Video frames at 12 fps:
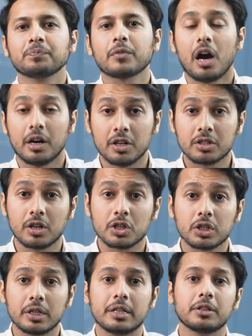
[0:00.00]
Our
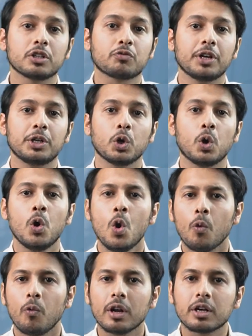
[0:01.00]
discussion in this video
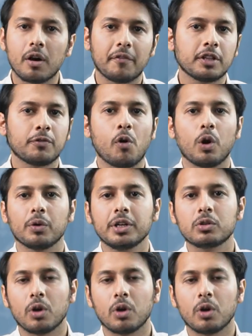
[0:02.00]
will cover the following